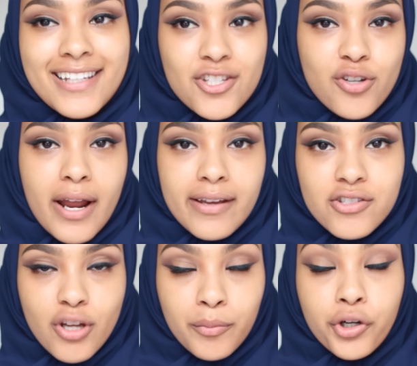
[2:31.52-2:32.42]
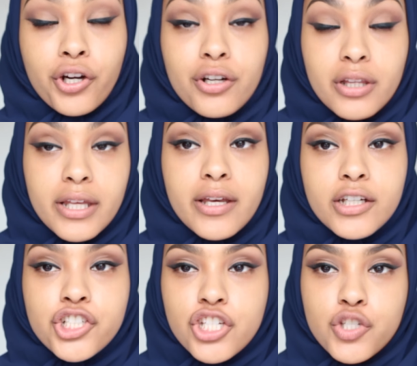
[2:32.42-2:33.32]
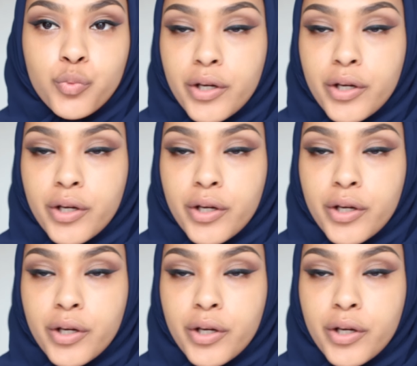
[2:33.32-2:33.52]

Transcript: Let's try it. So I'm currently just